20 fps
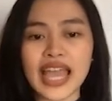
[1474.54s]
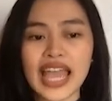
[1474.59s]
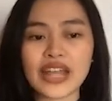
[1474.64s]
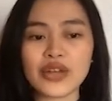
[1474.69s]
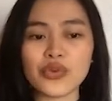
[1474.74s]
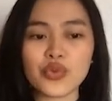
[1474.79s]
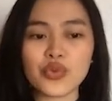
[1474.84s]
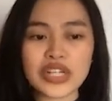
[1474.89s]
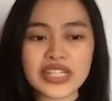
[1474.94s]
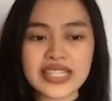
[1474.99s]

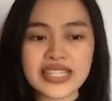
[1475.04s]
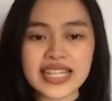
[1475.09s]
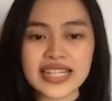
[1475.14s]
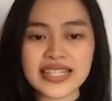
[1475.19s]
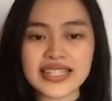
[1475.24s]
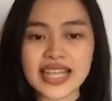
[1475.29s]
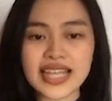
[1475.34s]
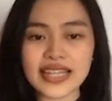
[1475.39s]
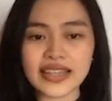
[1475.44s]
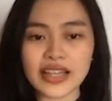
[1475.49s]
And once
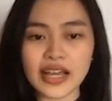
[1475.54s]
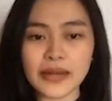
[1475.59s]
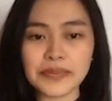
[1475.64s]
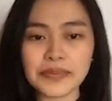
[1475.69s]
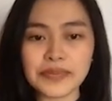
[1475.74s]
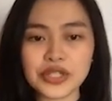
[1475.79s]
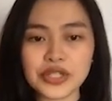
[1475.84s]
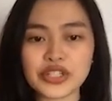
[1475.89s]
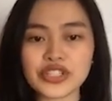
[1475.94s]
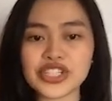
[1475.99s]
that's set up,
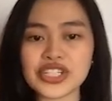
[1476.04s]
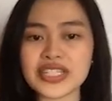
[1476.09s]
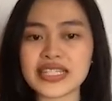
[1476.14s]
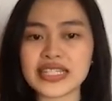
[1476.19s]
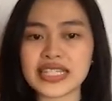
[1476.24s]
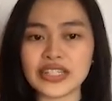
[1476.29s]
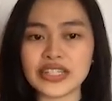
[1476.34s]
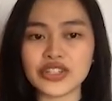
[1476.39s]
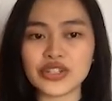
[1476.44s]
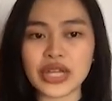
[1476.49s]
you'll just
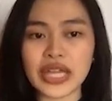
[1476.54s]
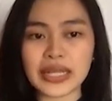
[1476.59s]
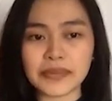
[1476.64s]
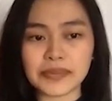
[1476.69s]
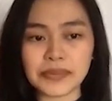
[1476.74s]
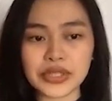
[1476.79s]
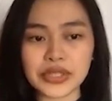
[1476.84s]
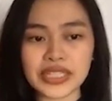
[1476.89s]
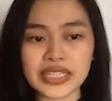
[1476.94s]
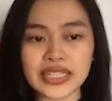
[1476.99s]
need to
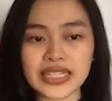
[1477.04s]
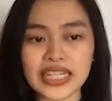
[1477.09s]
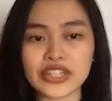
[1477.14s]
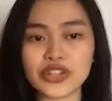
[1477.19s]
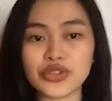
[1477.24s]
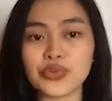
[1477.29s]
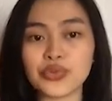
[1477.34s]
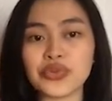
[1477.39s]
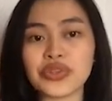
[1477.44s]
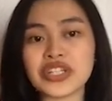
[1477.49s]
input it
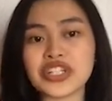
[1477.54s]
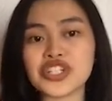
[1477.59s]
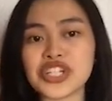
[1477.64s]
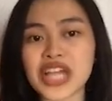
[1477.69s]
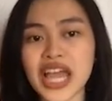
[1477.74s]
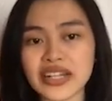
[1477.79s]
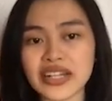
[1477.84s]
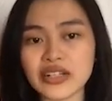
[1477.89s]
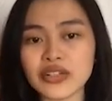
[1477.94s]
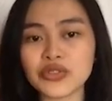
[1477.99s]
into the
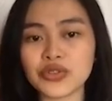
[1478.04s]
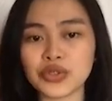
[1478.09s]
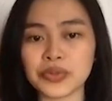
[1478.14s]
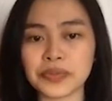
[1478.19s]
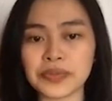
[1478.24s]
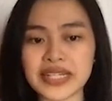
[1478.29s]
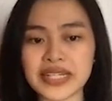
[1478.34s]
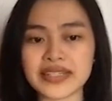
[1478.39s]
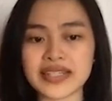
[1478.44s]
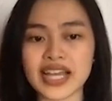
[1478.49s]
channel
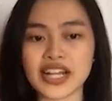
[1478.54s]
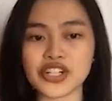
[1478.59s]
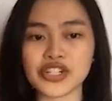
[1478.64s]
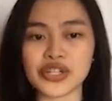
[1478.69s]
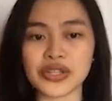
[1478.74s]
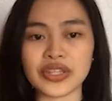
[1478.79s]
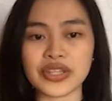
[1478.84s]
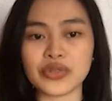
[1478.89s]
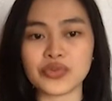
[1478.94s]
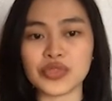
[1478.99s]
grouping
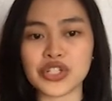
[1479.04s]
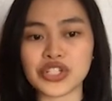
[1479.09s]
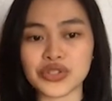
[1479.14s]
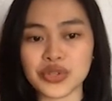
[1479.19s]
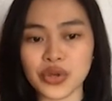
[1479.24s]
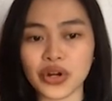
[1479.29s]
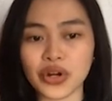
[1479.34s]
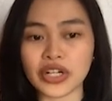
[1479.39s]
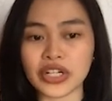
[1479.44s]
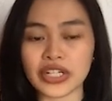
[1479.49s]
section that we
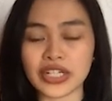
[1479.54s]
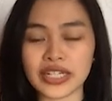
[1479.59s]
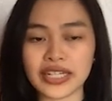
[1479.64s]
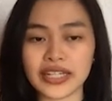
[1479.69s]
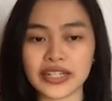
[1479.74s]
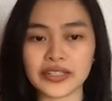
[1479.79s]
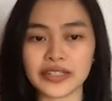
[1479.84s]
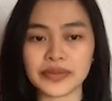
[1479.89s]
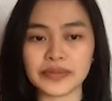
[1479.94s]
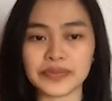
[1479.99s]
saw
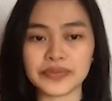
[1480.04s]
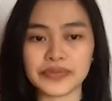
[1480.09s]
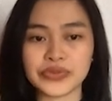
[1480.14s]
earlier.